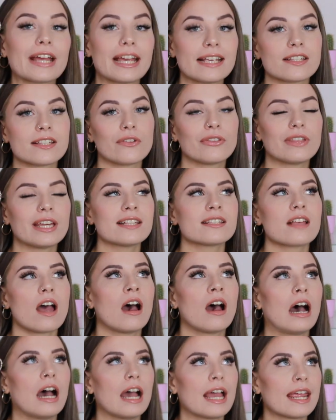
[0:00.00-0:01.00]
Okay, so this
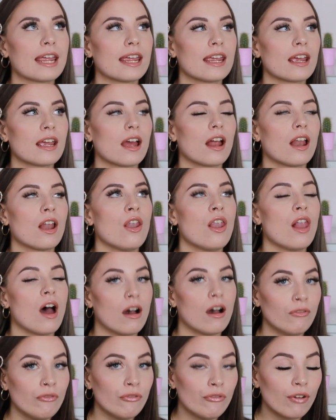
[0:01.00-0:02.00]
I
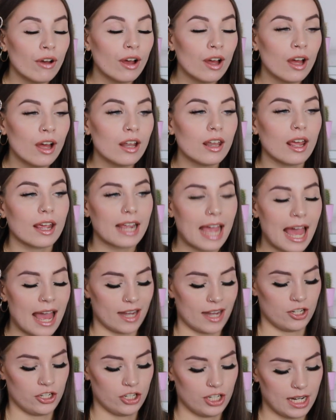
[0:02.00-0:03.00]
love, like
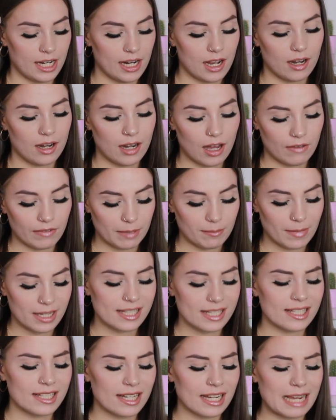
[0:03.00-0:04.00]
actually I love it. My
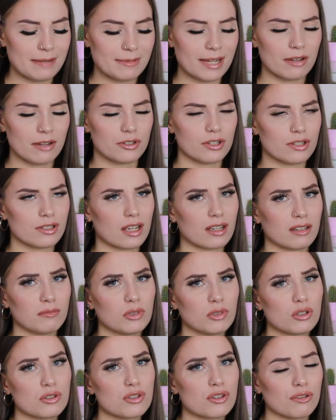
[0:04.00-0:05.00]
sister came down and she was like, oh
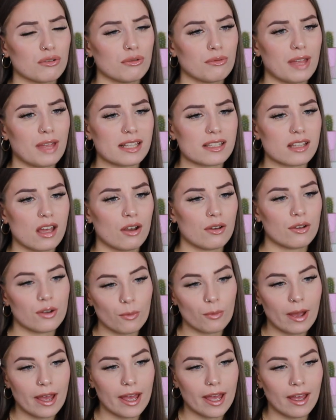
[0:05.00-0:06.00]
my god, so that's
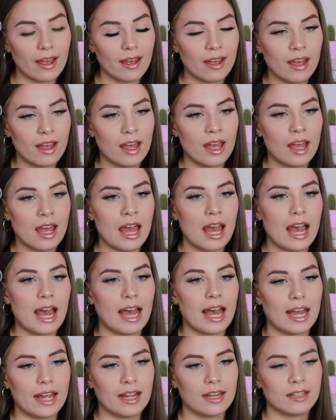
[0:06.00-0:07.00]
underwear.
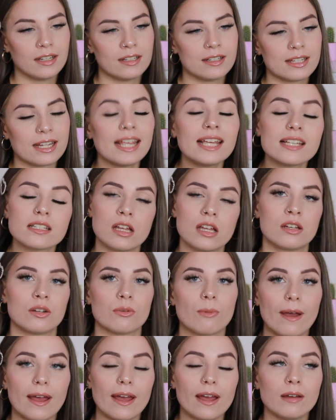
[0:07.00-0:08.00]
And it is
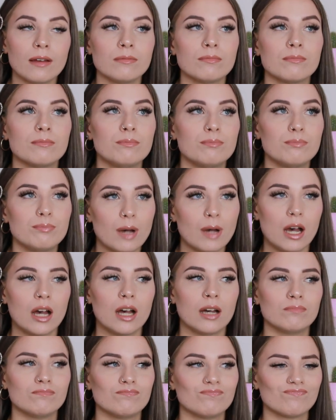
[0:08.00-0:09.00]
underwear,
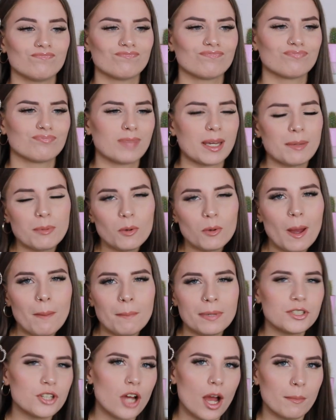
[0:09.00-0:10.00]
but people wear
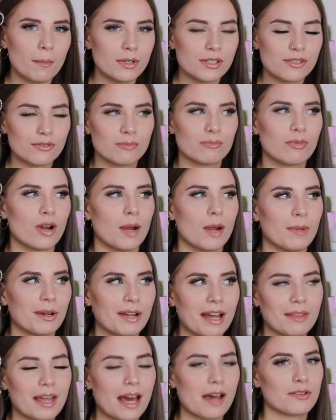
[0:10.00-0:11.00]
pyjamas from
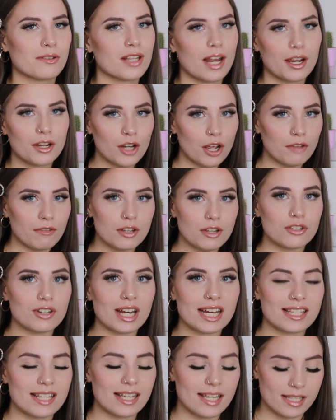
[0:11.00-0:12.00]
Primark out the house, like you know those
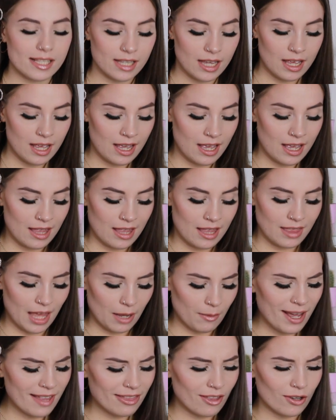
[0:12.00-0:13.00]
dresses,
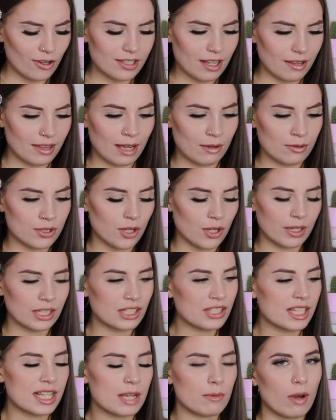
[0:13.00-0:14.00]
they wear those out the house, so I
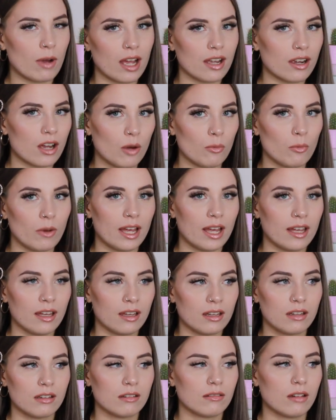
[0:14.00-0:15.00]
don't see why I can't
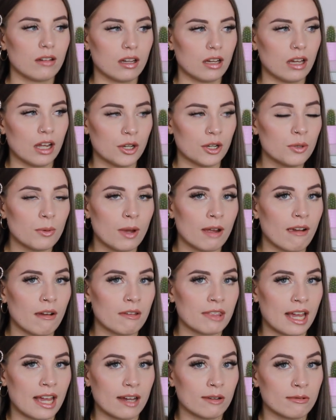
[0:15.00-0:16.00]
wear underwear out
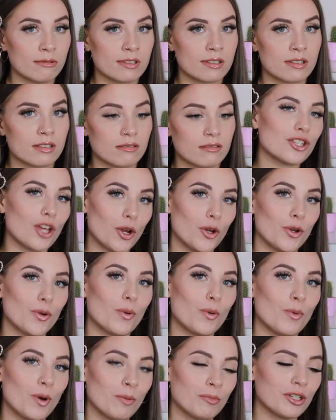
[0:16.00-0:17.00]
of the house.
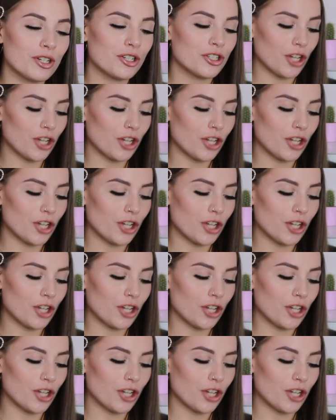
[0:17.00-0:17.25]
So what I'm going to